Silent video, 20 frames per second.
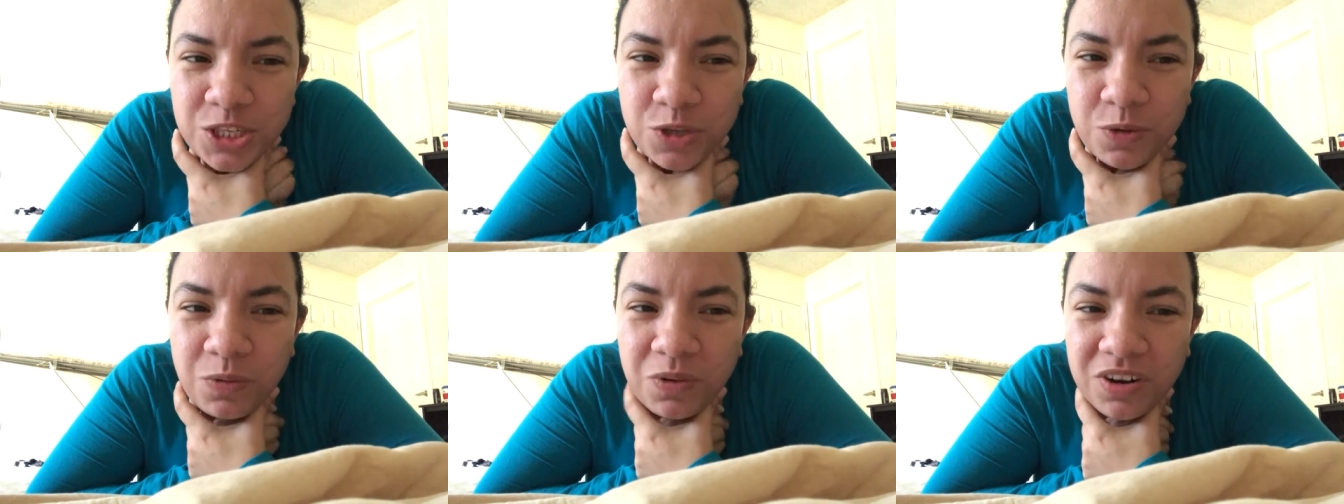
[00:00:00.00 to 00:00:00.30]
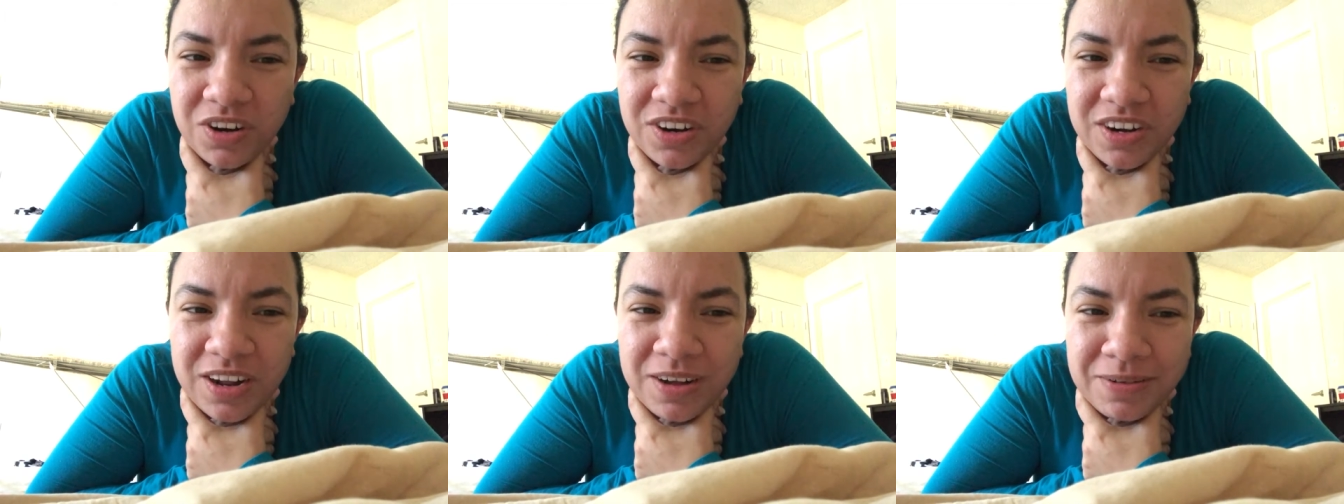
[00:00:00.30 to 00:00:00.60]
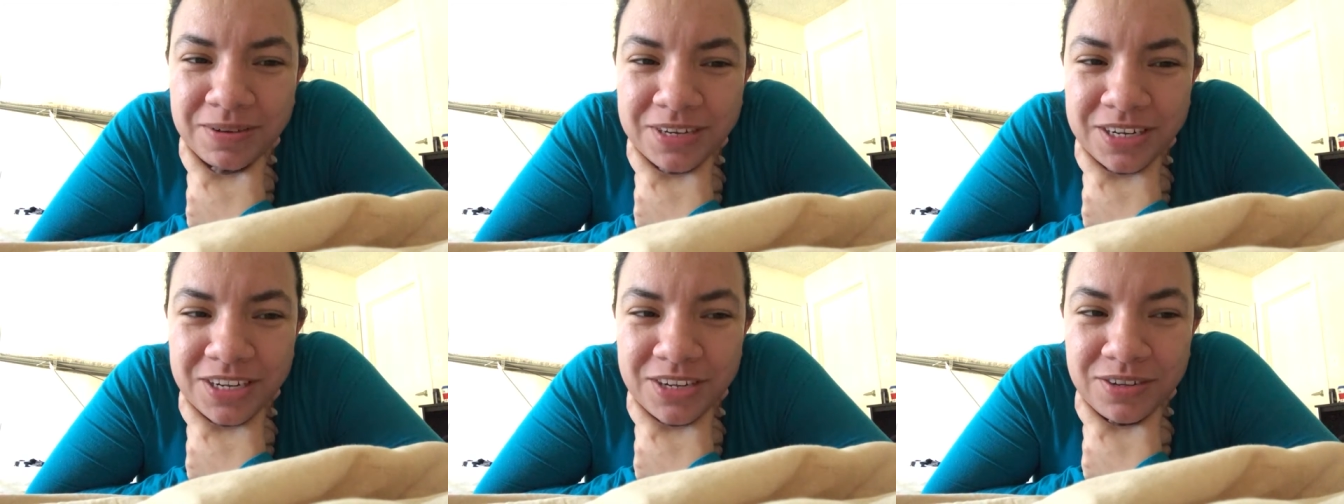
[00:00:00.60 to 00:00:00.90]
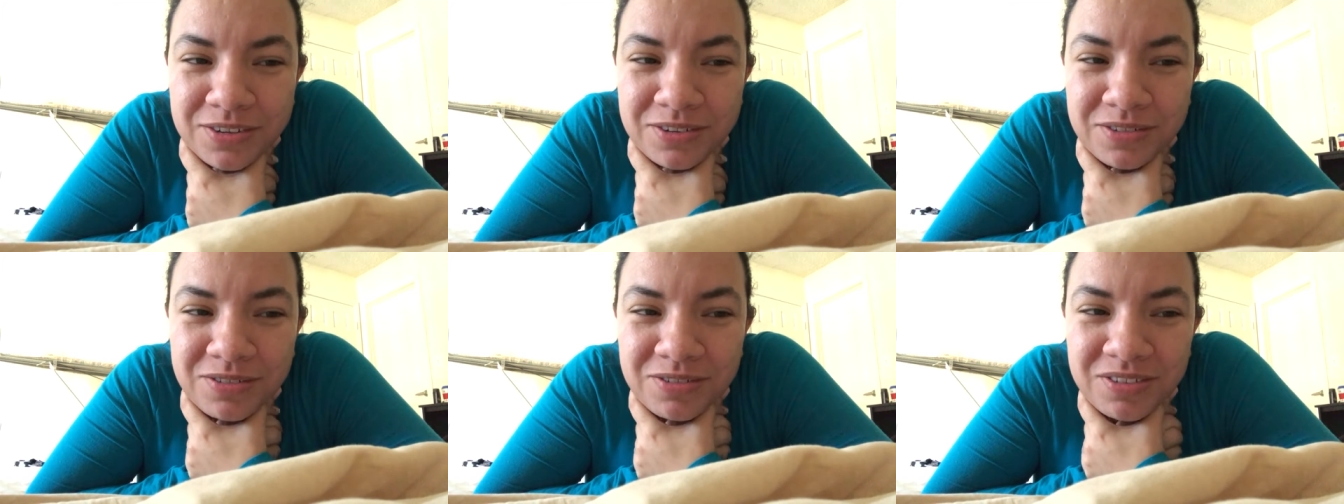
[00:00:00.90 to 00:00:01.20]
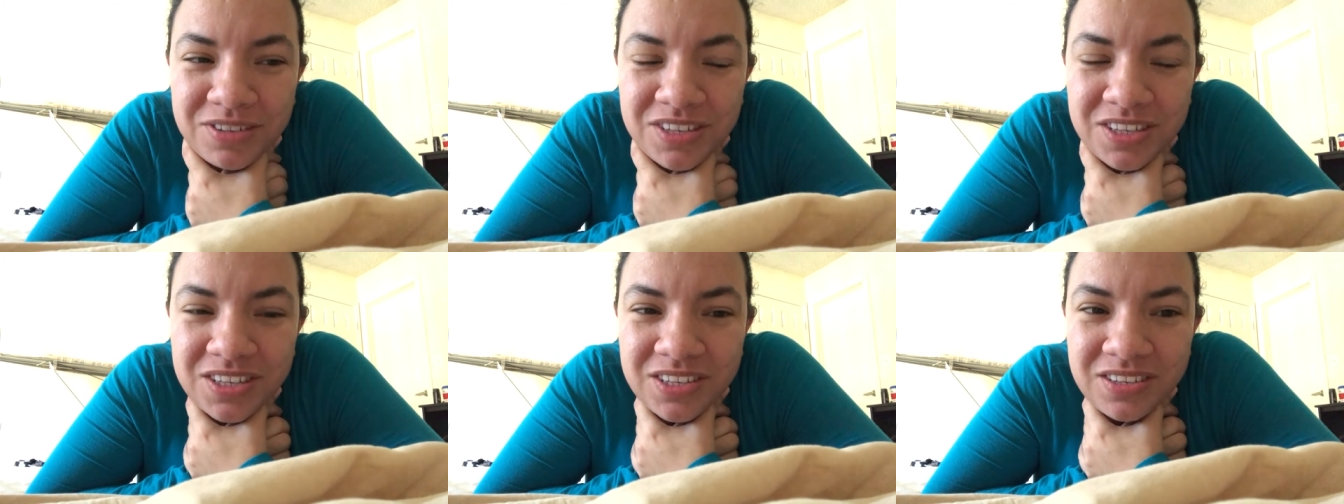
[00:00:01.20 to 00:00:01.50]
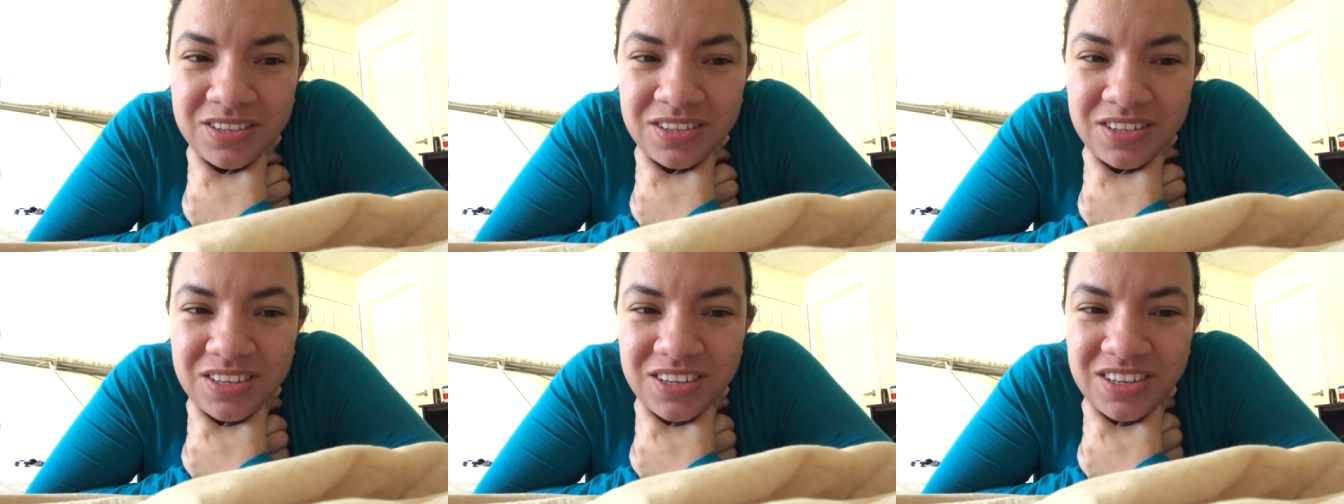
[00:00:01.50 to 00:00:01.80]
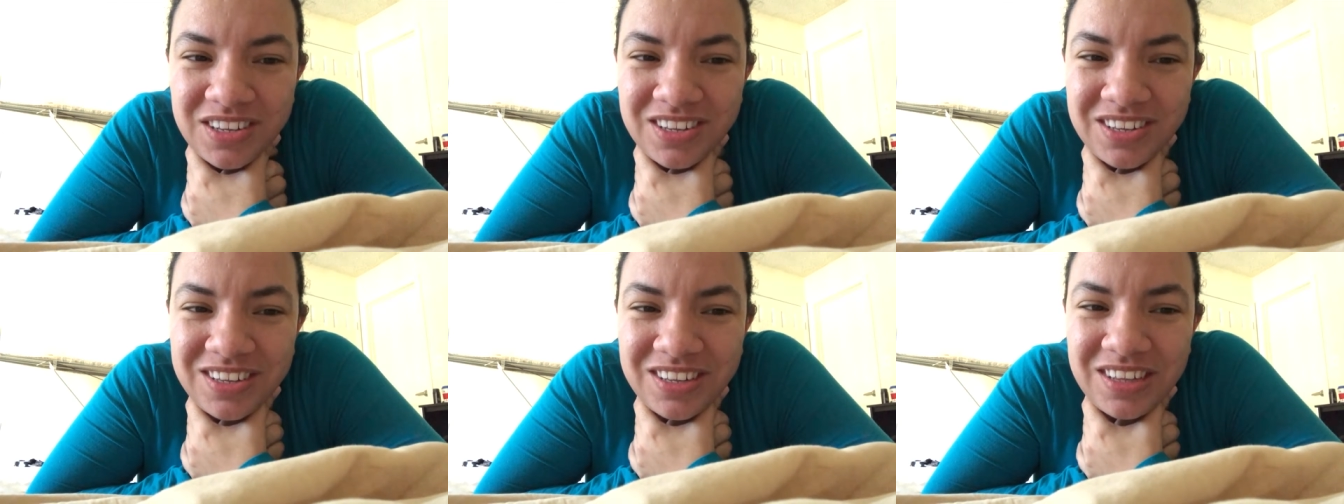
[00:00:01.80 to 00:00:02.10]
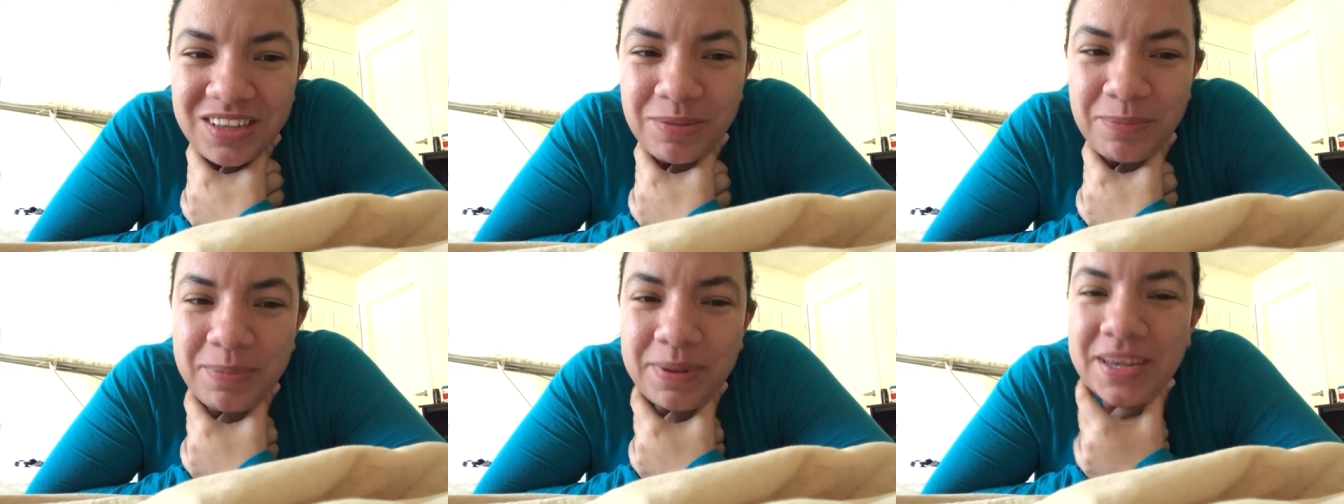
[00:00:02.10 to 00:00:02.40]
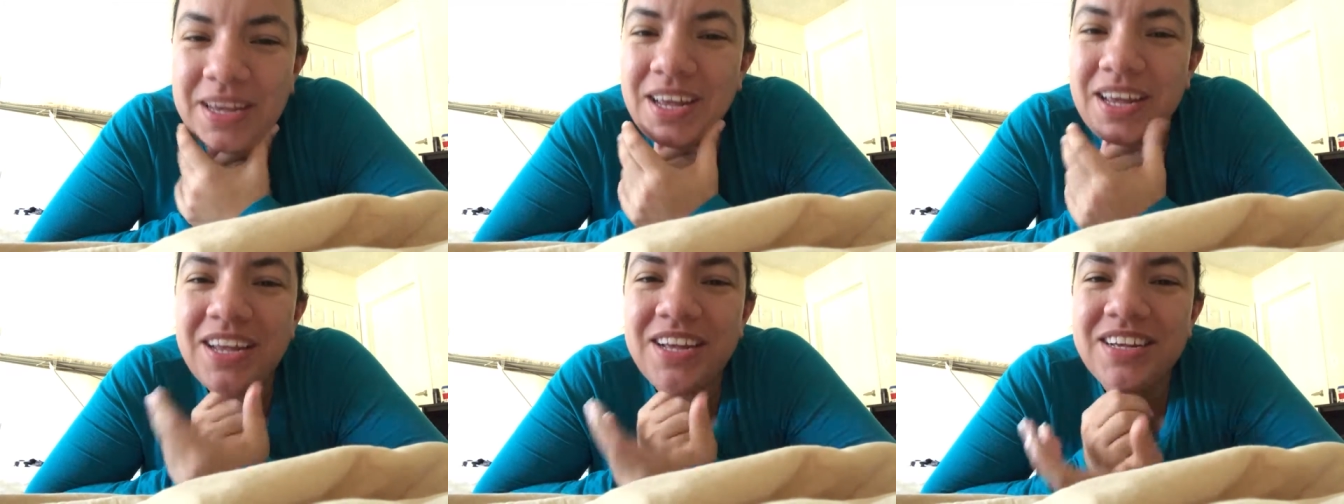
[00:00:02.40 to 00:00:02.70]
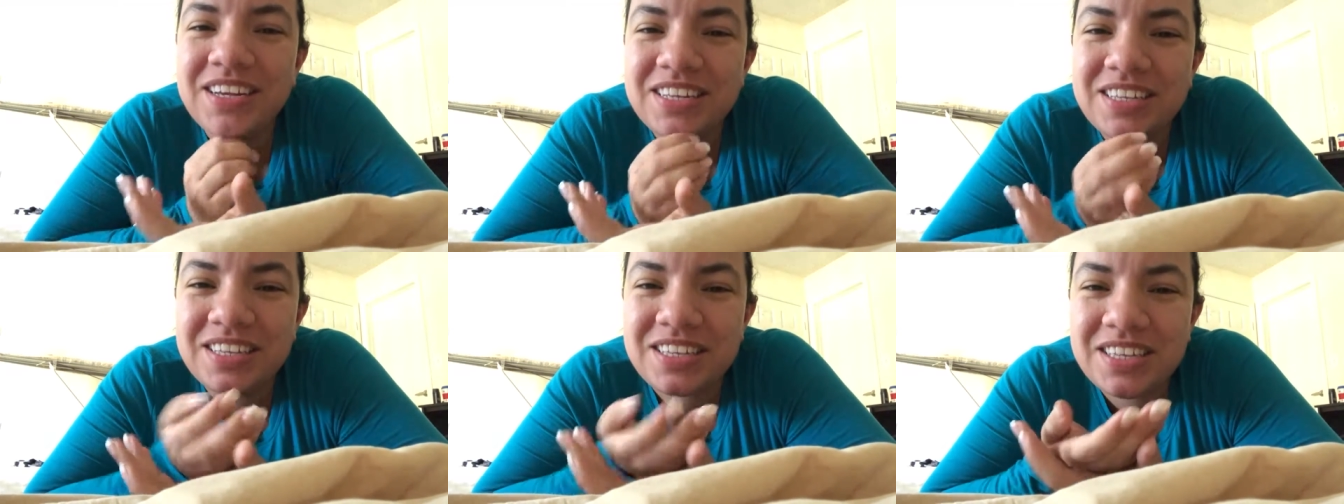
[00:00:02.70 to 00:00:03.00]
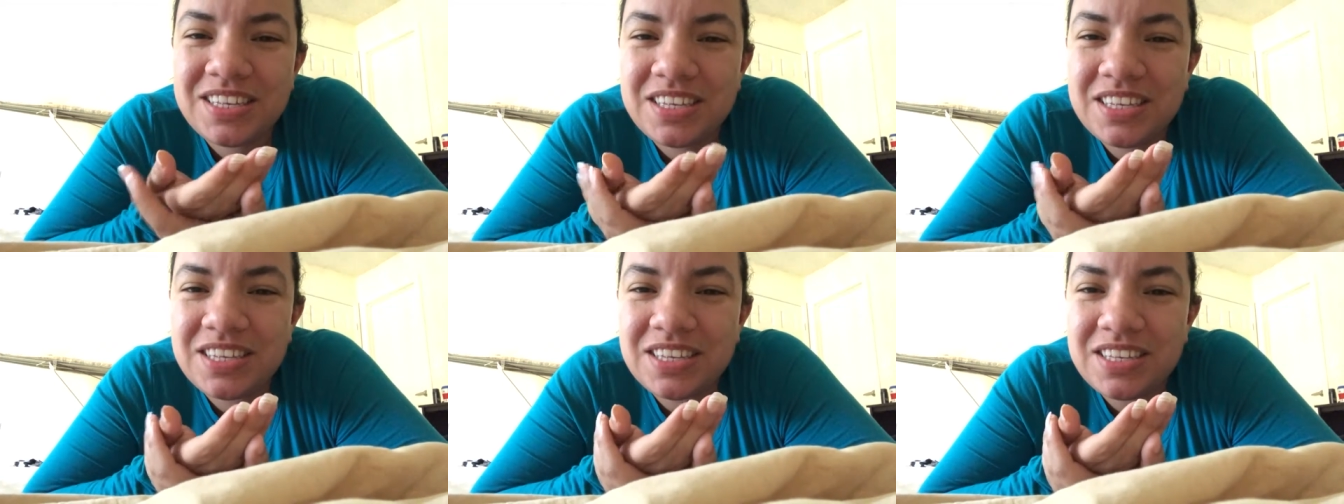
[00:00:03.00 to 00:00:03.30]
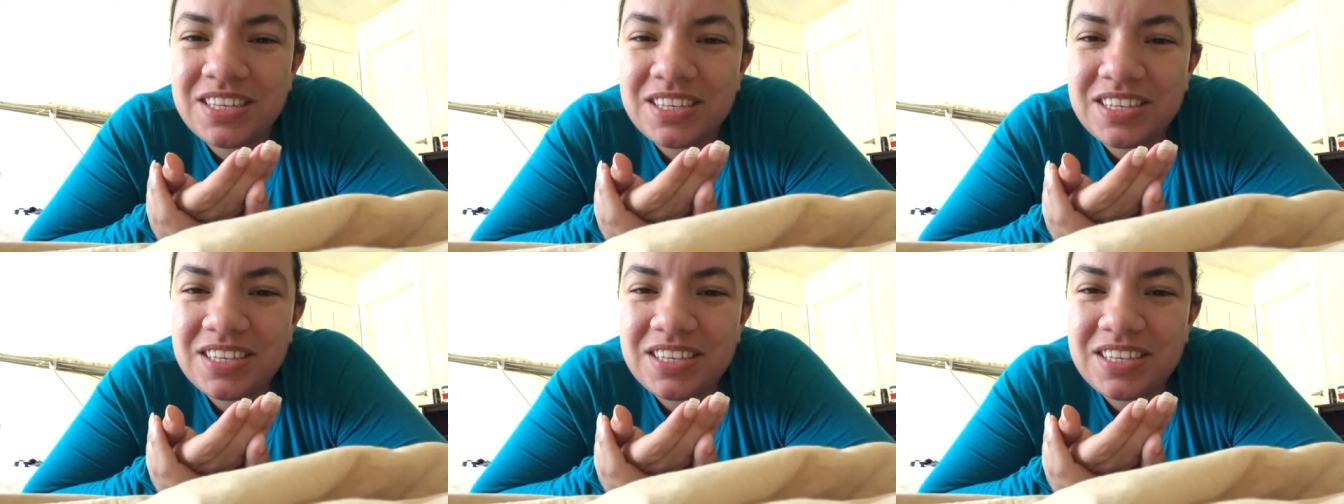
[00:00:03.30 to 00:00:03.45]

is the word I would use, because